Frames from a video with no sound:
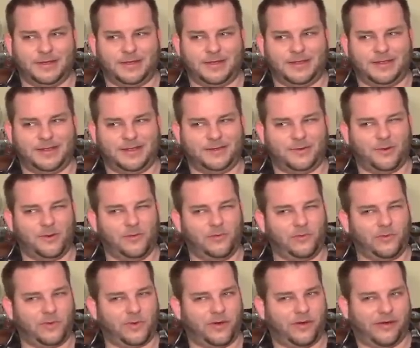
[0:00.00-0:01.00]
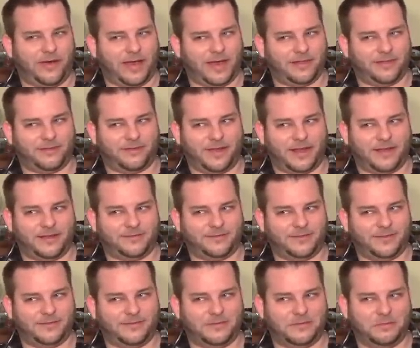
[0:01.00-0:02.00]
I think overall
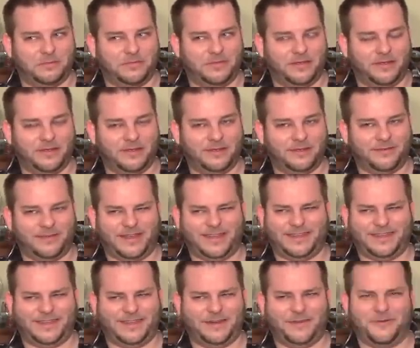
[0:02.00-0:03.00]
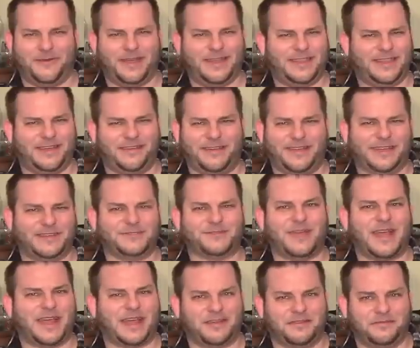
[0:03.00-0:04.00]
athleticism, like you know, I think like a
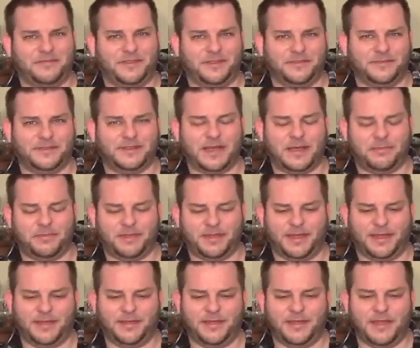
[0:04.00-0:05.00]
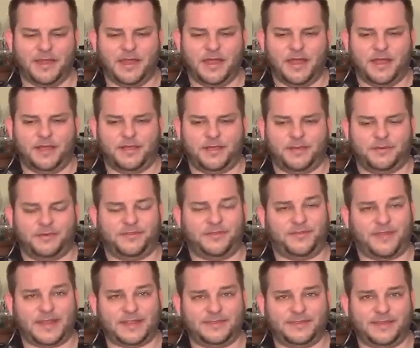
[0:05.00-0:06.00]
track and field type thing. There was
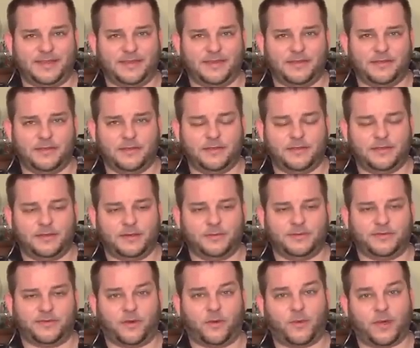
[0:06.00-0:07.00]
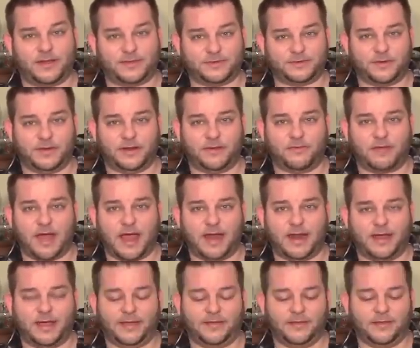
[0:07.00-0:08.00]
fencing, there was equestrian
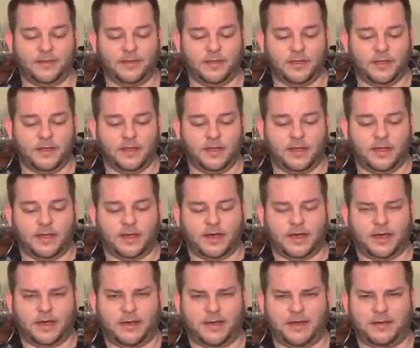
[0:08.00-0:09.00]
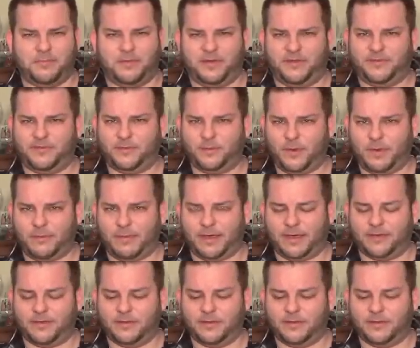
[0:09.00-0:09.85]
riding, uh, and I believe swimming.